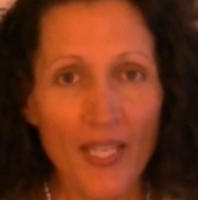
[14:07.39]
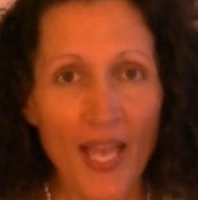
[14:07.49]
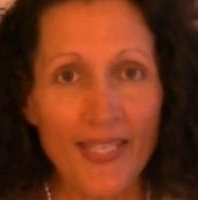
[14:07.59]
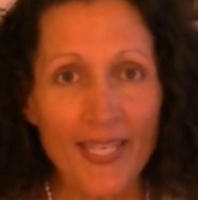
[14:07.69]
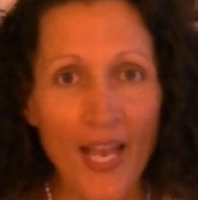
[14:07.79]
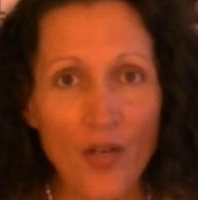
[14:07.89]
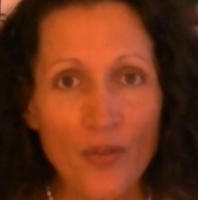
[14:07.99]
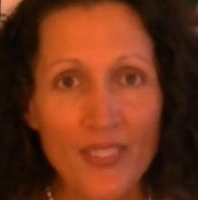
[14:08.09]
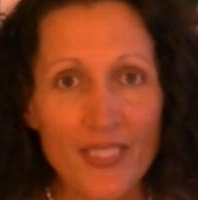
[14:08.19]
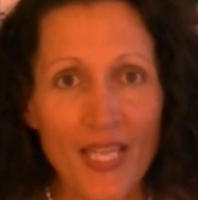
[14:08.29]
And now
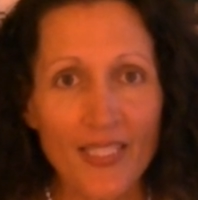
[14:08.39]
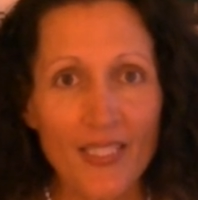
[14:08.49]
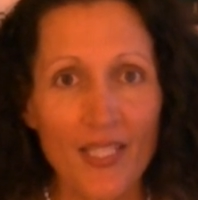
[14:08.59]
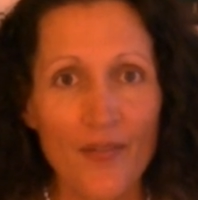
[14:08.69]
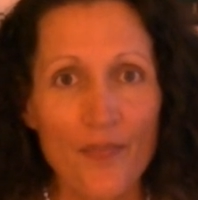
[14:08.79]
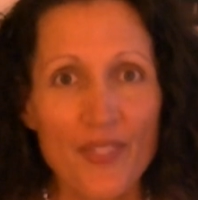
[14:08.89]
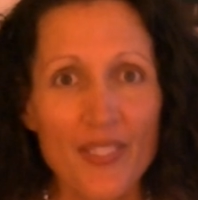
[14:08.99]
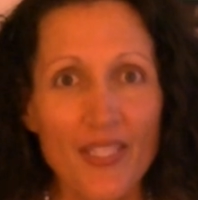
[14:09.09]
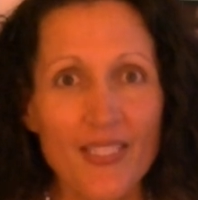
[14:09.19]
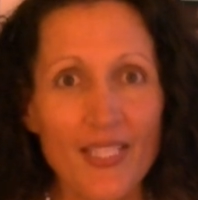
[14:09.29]
it's like
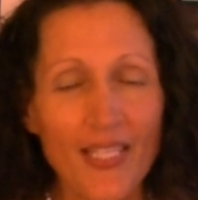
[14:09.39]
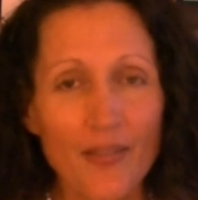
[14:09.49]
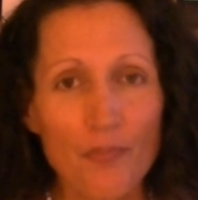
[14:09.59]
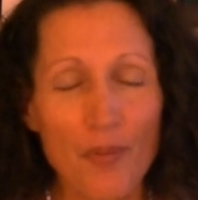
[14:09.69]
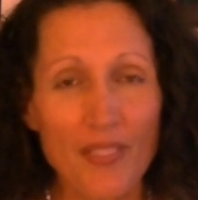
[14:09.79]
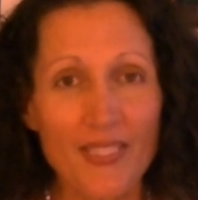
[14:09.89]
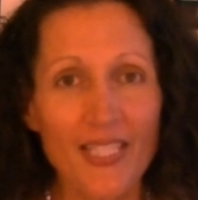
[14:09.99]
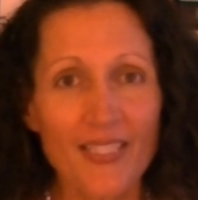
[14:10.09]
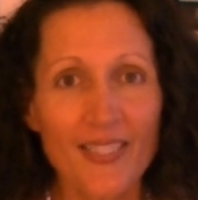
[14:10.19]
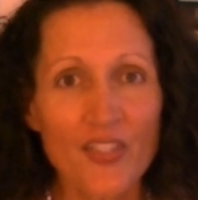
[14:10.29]

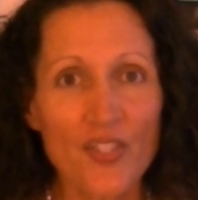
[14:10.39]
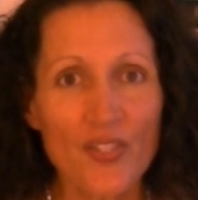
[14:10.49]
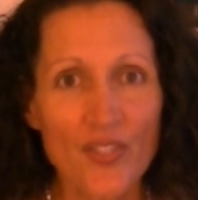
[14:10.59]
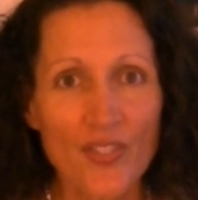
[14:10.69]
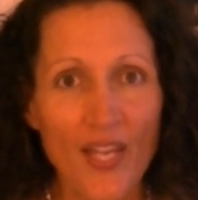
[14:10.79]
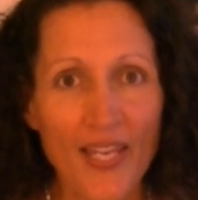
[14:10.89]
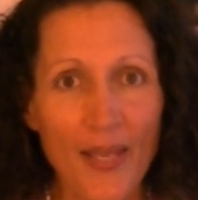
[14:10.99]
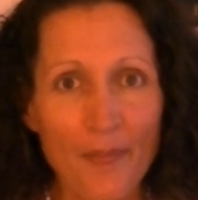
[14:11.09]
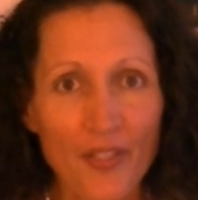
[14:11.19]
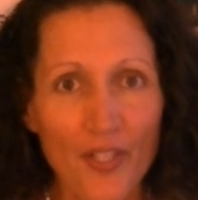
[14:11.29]
6 inches in
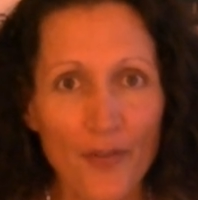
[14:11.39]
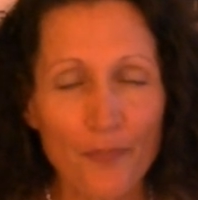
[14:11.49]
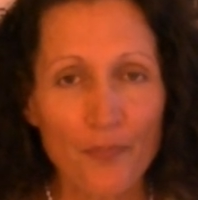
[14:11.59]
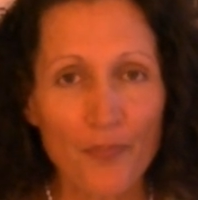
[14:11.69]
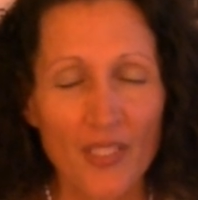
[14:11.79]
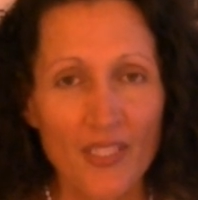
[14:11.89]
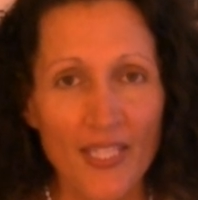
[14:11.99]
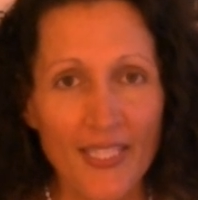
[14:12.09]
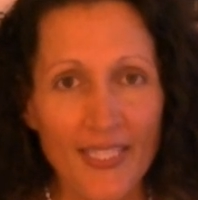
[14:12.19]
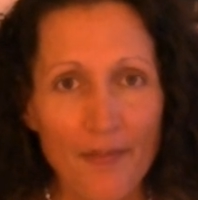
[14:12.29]
diameter.
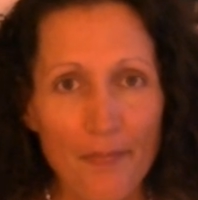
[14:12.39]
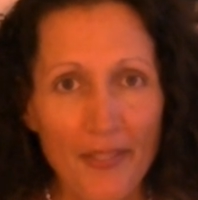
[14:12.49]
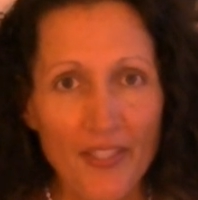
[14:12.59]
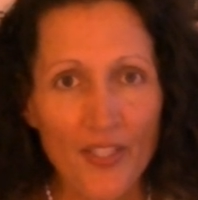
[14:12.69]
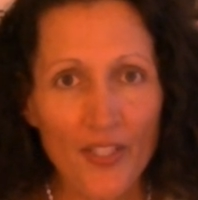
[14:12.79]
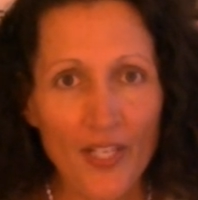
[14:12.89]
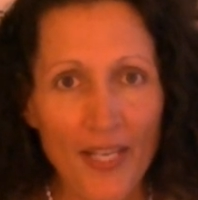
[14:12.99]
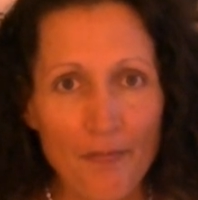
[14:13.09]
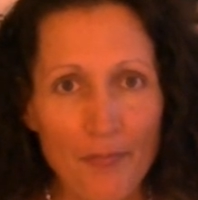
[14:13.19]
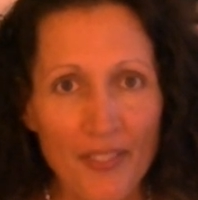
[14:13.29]
Let it get bigger
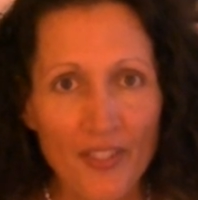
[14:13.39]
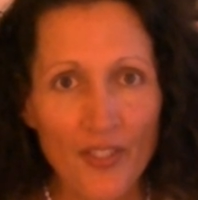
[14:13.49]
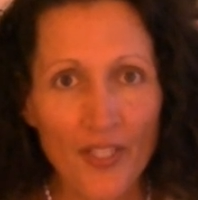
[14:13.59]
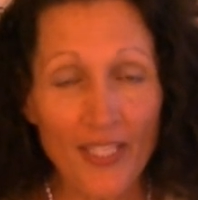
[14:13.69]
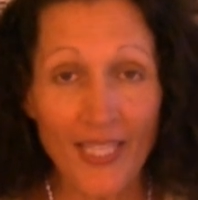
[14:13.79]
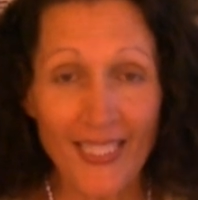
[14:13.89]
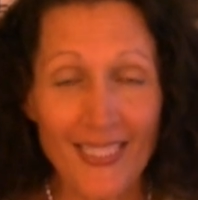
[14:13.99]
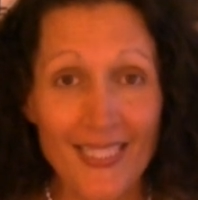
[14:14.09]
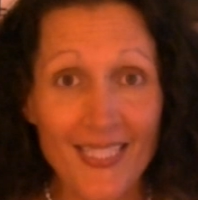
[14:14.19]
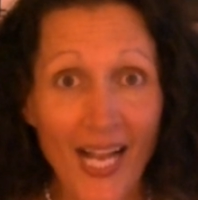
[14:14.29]
and bigger, like a
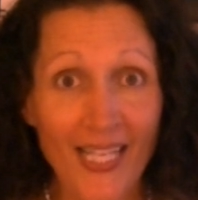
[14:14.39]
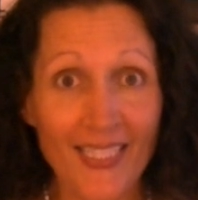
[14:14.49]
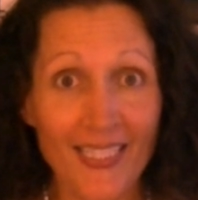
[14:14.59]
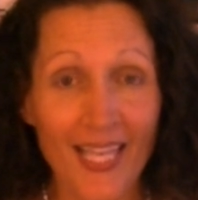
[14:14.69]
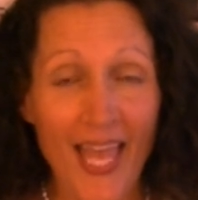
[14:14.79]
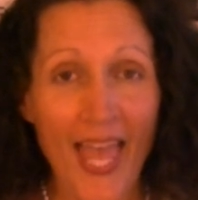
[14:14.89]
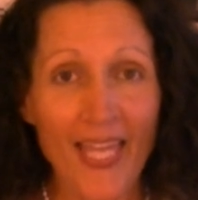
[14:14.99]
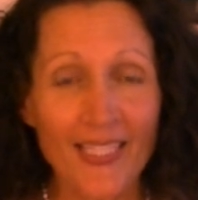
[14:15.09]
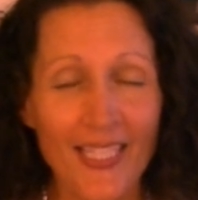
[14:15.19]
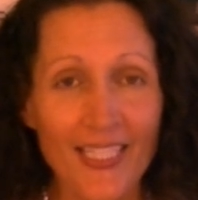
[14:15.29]
sun.
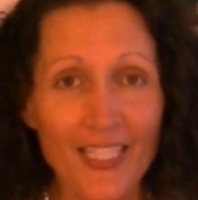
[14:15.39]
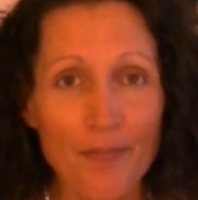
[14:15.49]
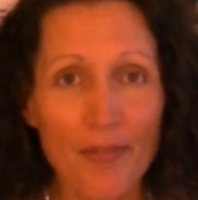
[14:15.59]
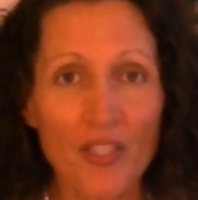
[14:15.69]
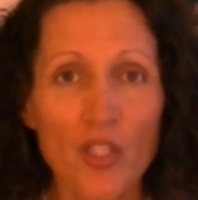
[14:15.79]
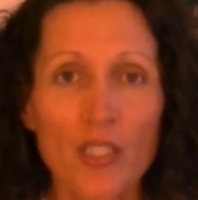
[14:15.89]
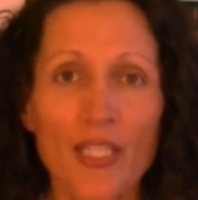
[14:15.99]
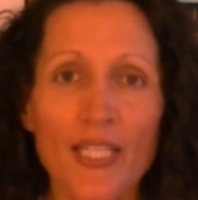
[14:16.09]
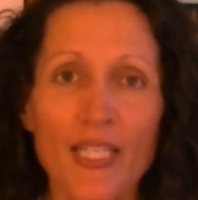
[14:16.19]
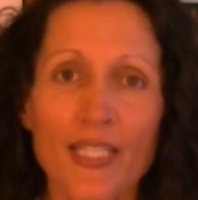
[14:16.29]
And let it get bigger,
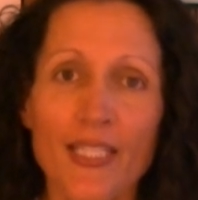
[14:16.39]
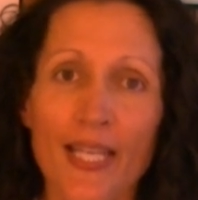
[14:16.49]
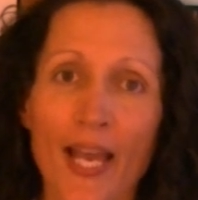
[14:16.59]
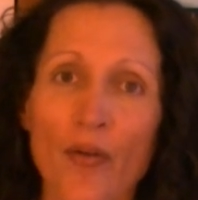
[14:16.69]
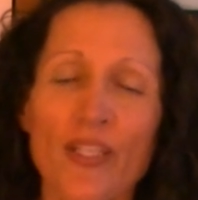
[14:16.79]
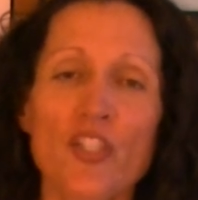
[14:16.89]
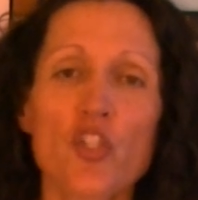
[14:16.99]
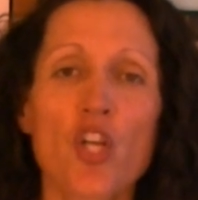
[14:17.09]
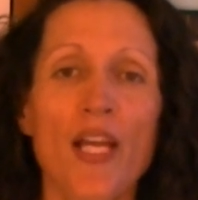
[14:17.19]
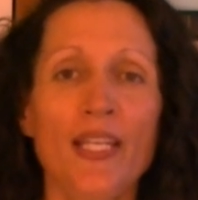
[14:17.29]
and now it's
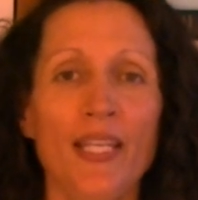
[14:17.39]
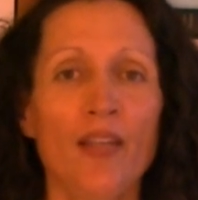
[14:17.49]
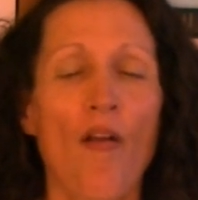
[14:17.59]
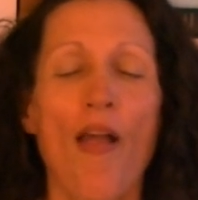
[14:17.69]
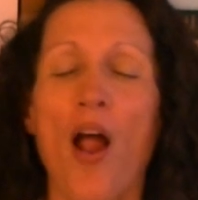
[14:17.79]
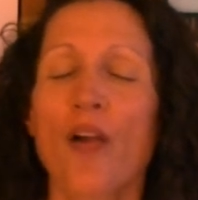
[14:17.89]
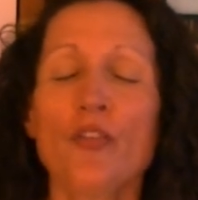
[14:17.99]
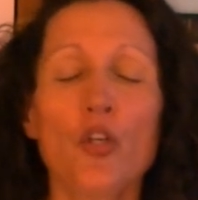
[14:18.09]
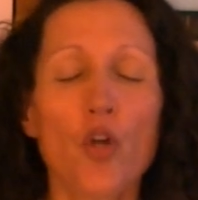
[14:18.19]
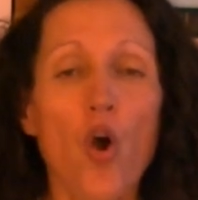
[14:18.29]
shining.
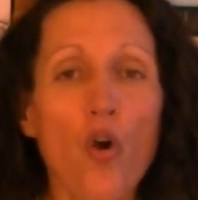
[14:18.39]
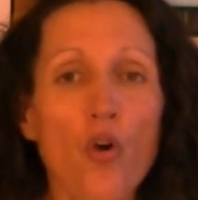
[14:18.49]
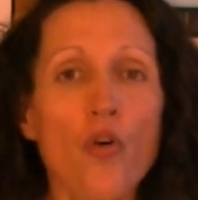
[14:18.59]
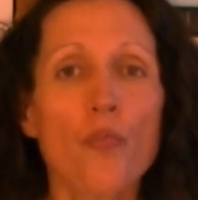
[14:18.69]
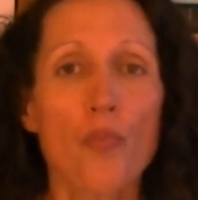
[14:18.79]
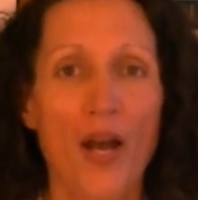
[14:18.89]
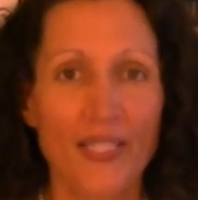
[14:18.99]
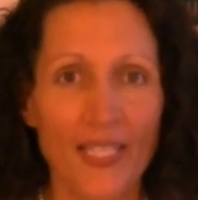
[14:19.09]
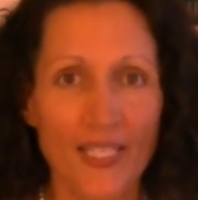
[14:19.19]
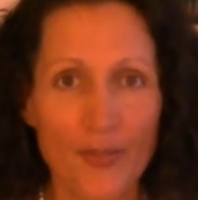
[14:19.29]
Your whole
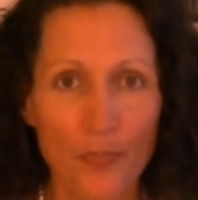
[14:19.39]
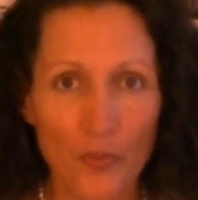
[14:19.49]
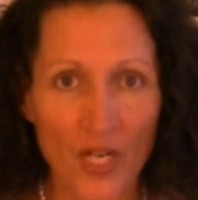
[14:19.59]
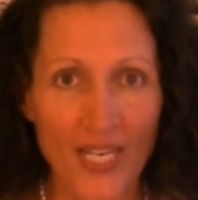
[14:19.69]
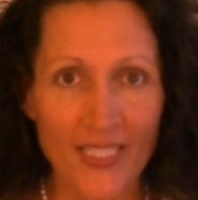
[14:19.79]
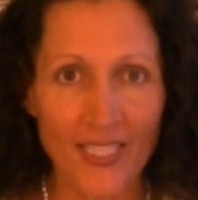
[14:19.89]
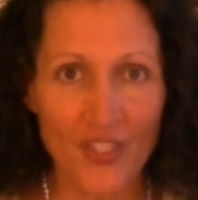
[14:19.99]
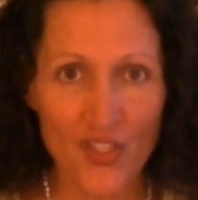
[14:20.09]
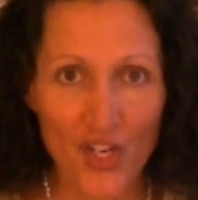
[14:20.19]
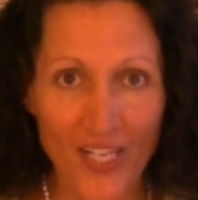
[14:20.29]
body is bright
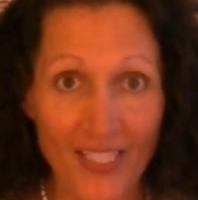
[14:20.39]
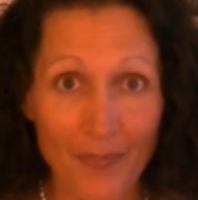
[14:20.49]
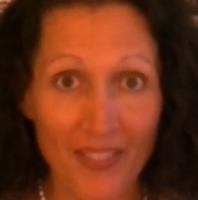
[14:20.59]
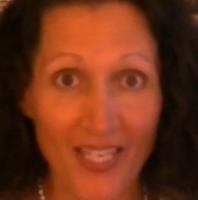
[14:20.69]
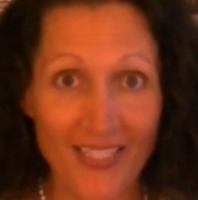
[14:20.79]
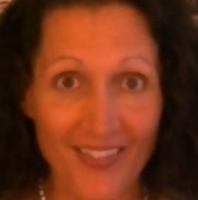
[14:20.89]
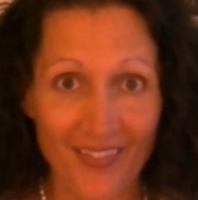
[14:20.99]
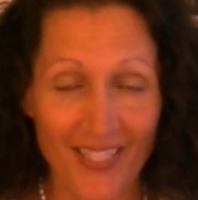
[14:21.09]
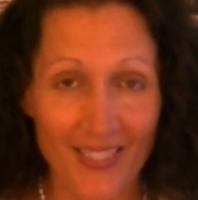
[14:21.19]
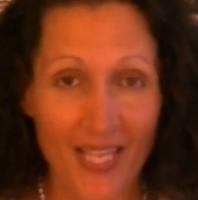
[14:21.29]
and shiny because of
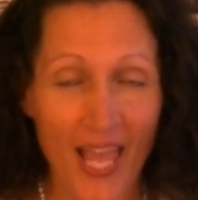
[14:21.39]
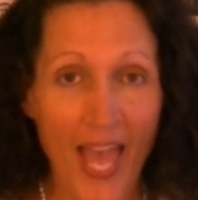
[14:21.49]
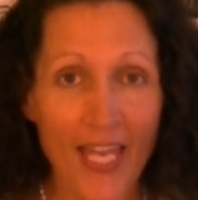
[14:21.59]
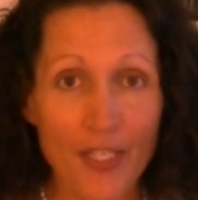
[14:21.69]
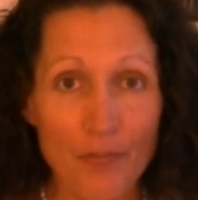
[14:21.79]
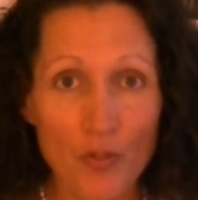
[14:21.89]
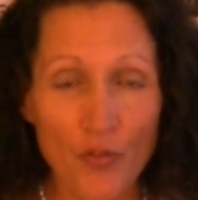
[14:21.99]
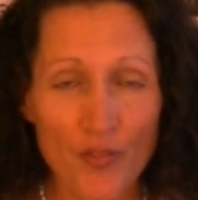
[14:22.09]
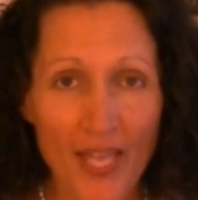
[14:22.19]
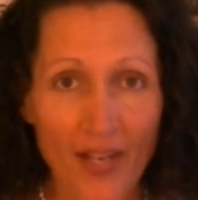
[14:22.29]
this. And it
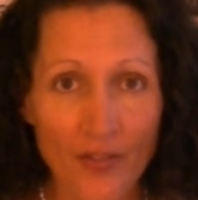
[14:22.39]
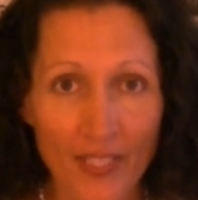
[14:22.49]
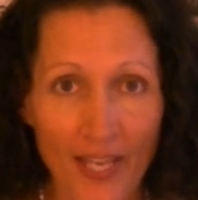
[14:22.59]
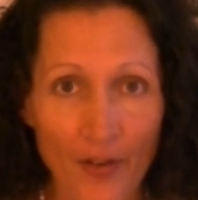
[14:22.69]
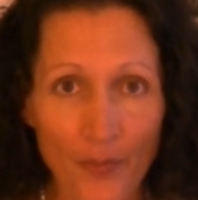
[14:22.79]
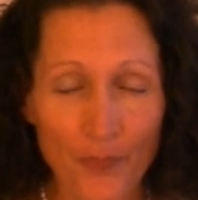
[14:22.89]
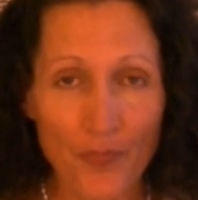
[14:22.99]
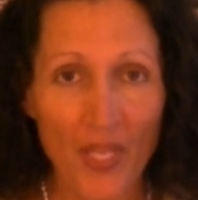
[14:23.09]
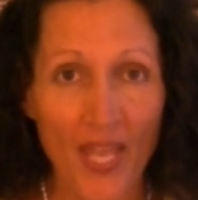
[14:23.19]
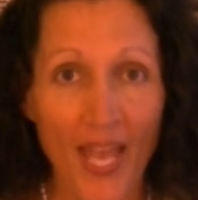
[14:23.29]
moves out now,
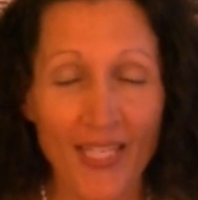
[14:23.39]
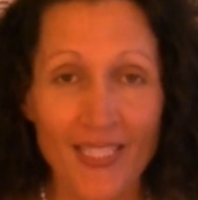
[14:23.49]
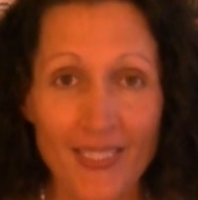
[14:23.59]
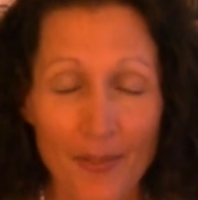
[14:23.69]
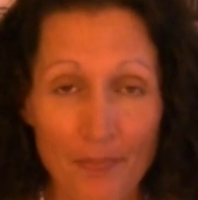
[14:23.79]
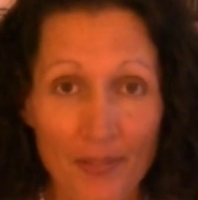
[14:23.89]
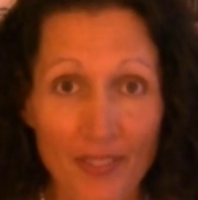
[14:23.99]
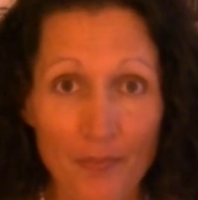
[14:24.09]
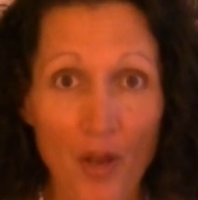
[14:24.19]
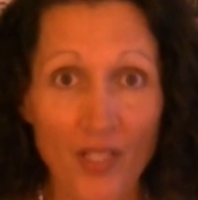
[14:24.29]
and it's a
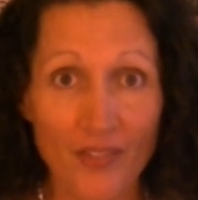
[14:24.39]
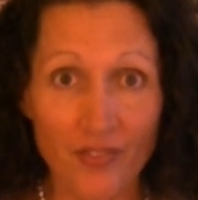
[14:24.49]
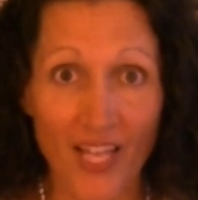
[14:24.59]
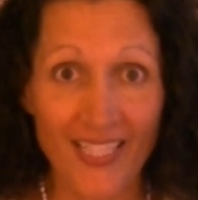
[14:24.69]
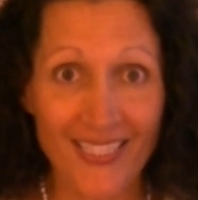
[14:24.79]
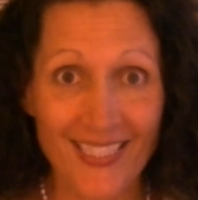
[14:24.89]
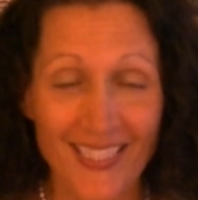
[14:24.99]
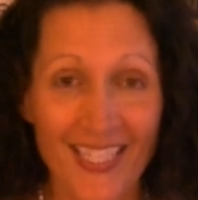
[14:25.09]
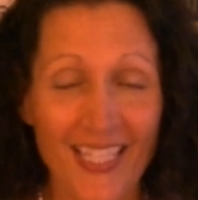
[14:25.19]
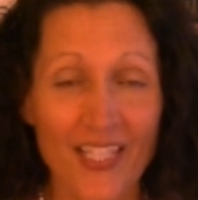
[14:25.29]
big ball of light.
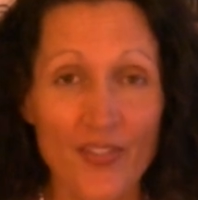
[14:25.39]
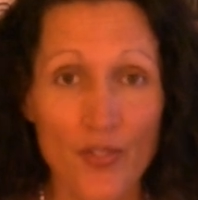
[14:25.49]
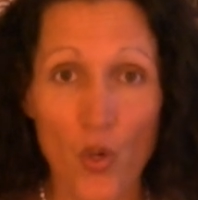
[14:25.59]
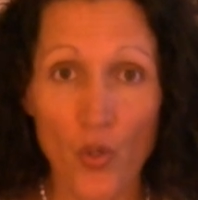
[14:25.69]
It's